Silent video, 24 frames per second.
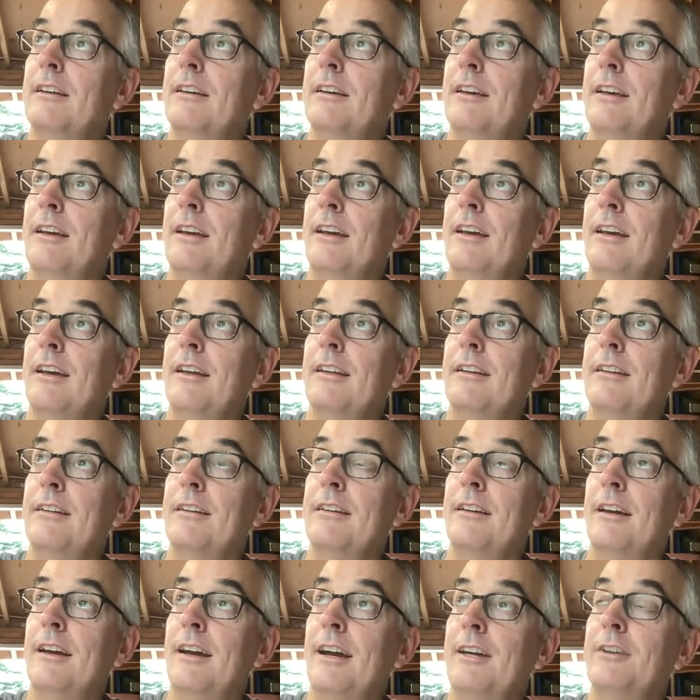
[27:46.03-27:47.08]

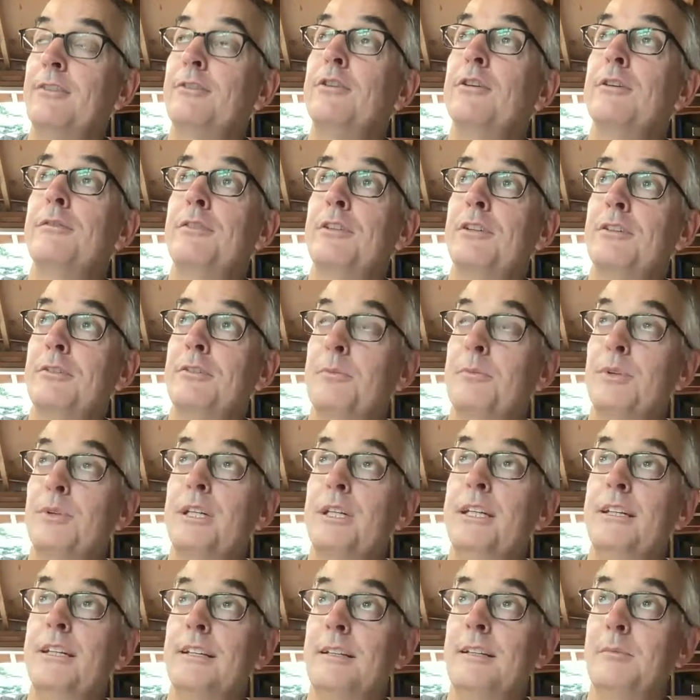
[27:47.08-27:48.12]
And I don't know if there's a
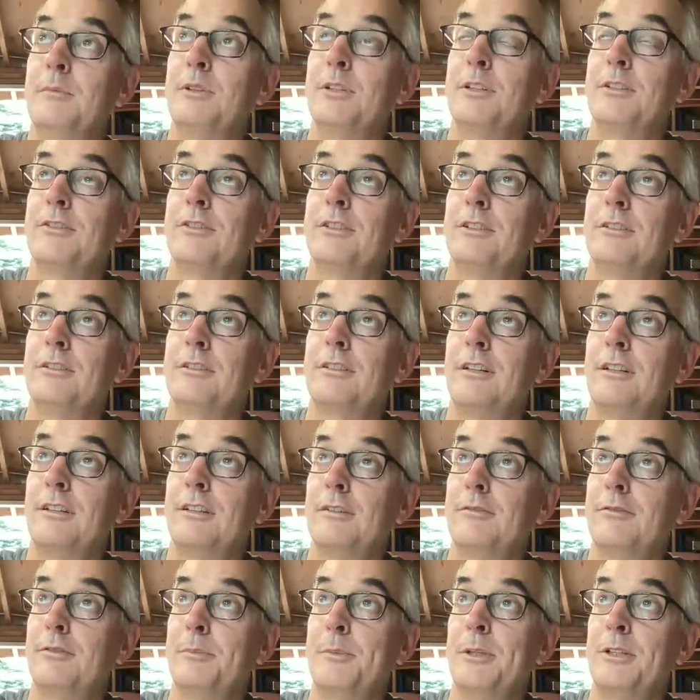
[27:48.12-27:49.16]
breed anymore still called
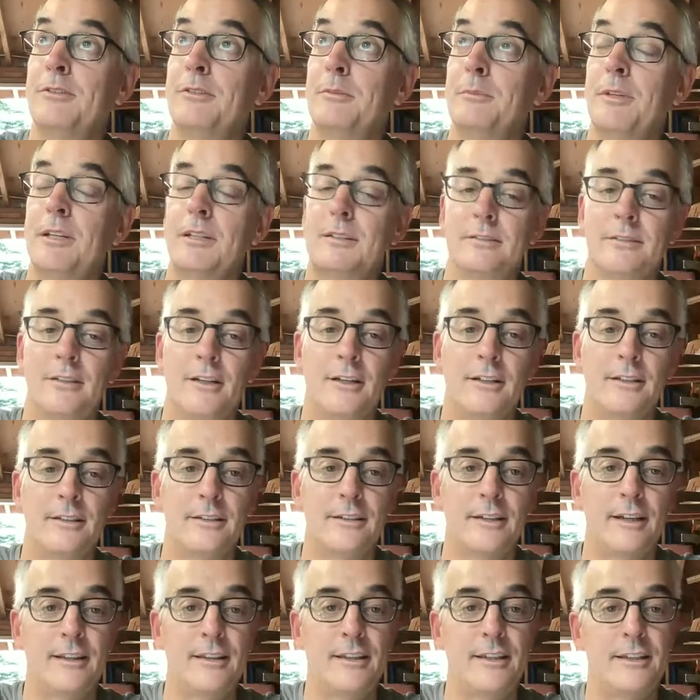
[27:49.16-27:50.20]
the Formosan mountain dog.
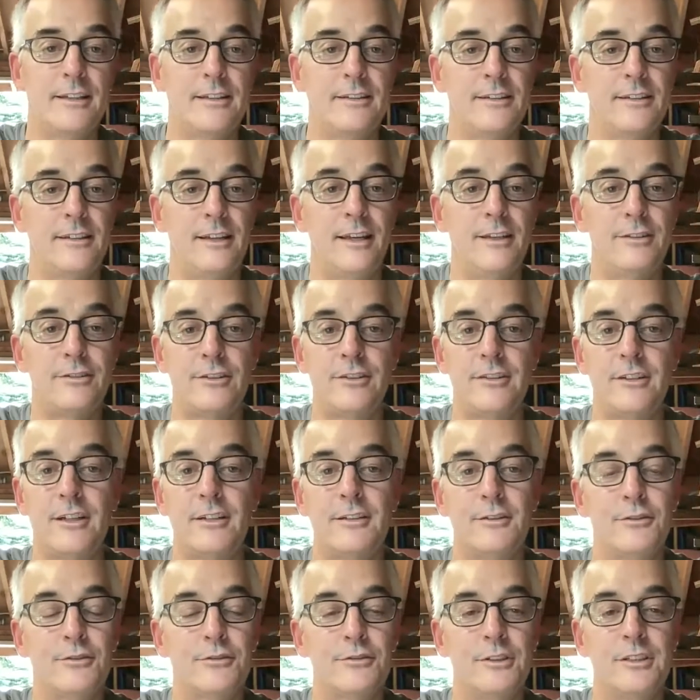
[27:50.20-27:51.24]
I think it's an Asian
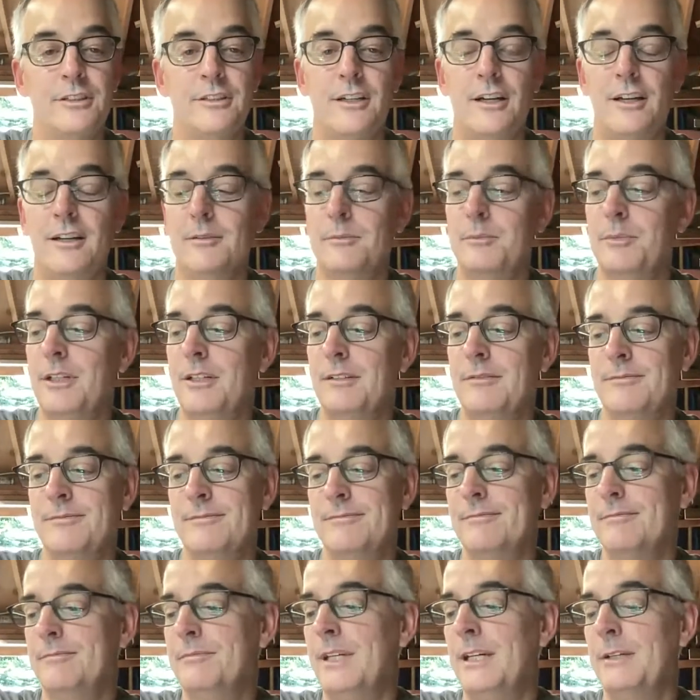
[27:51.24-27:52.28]
yellow street dog, but
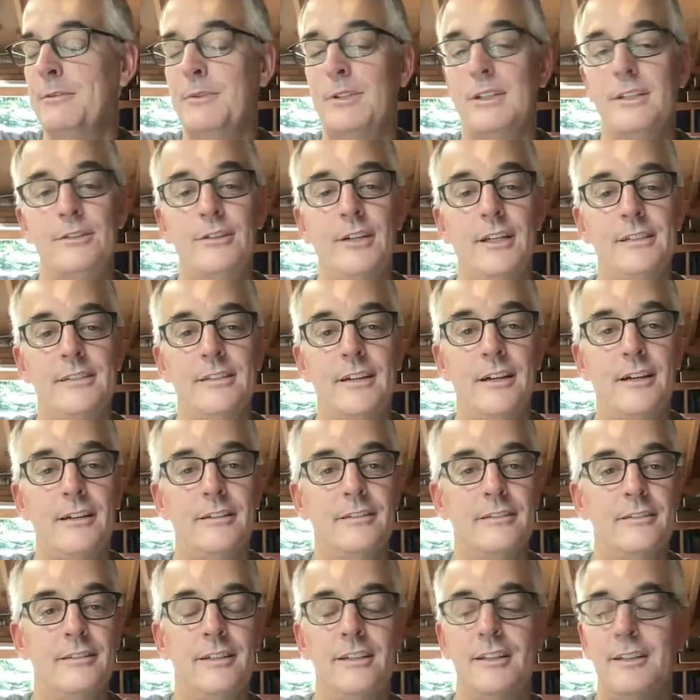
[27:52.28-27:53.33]
man, what a great dog.
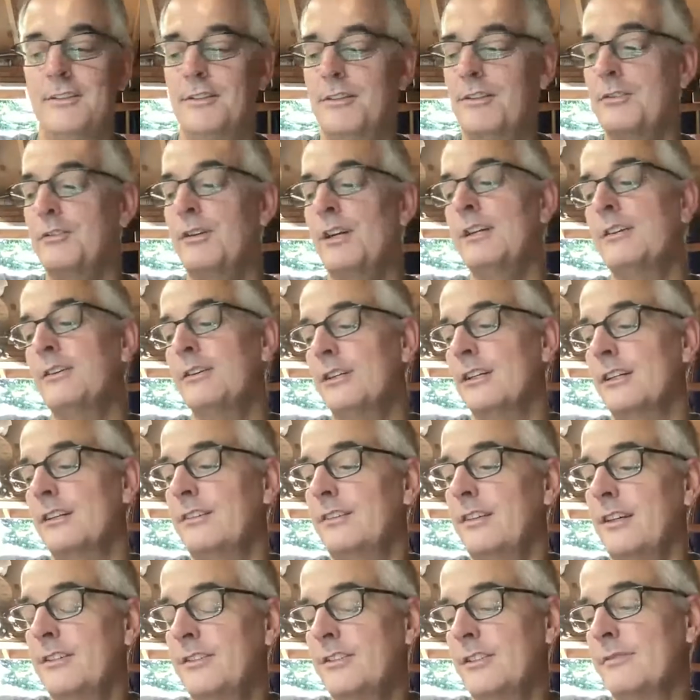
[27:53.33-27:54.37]
And it's a great
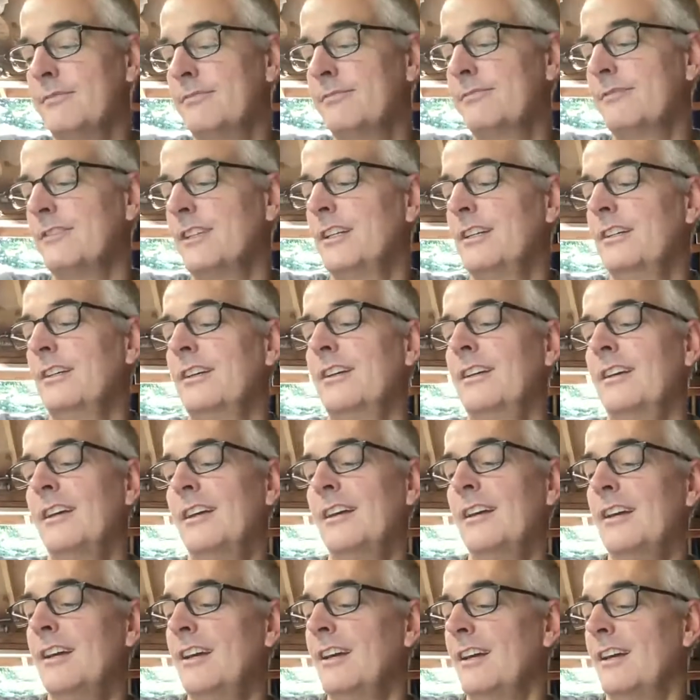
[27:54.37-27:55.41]
organization.
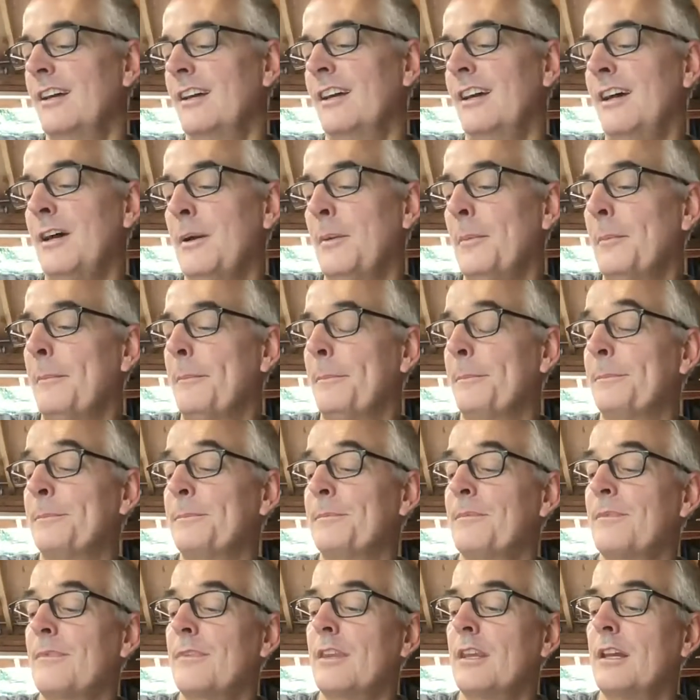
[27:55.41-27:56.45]

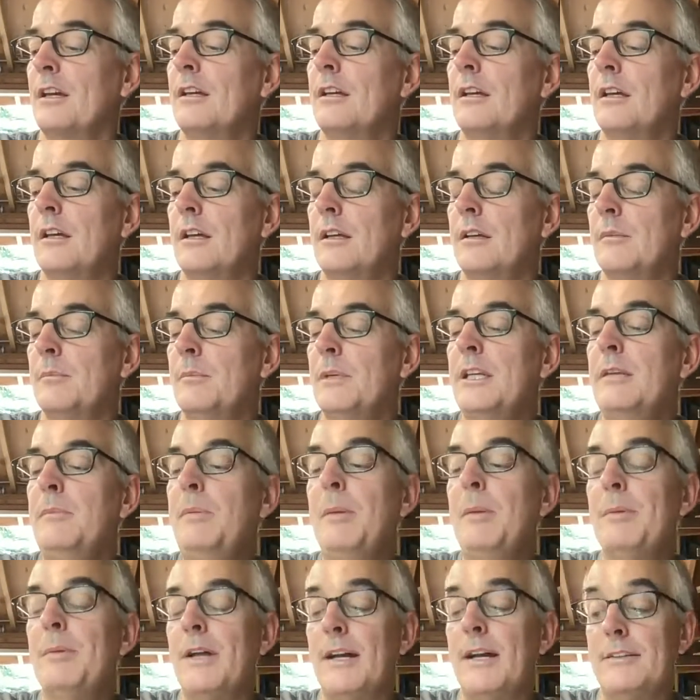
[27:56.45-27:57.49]
Many
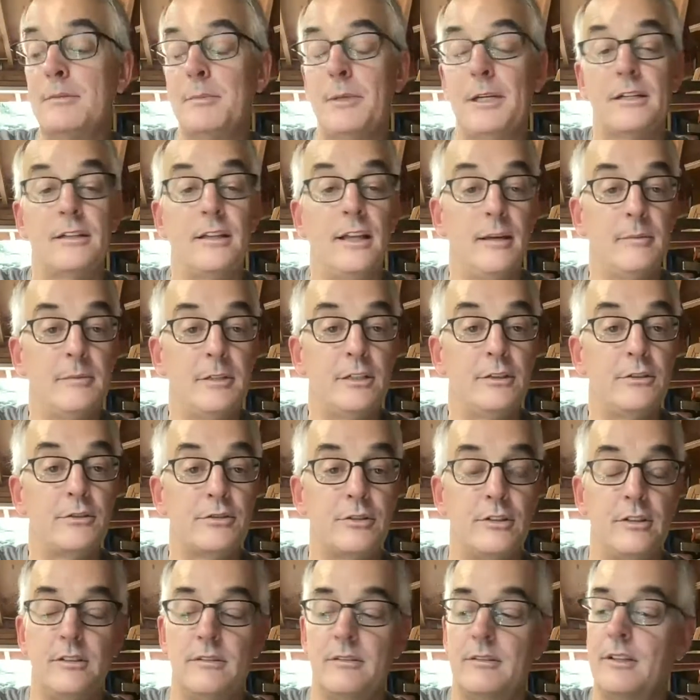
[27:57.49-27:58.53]
people asked about climate
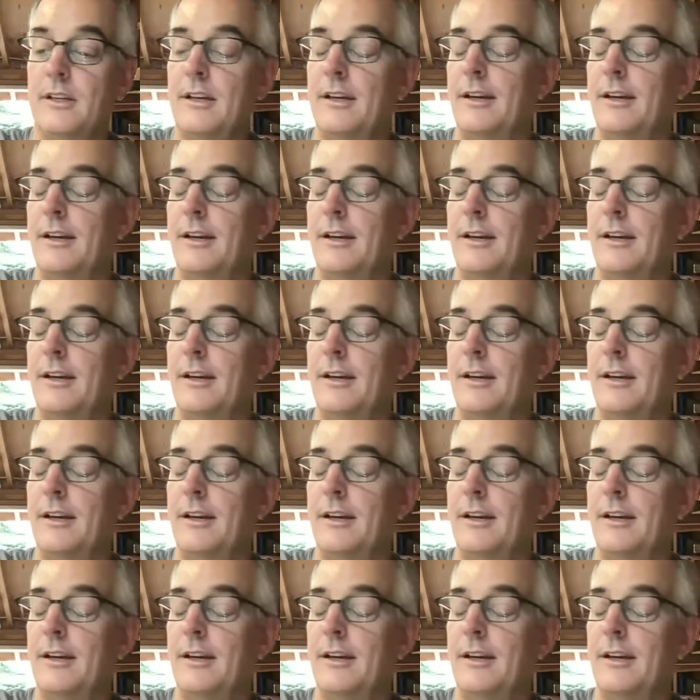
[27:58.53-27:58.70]
neutral.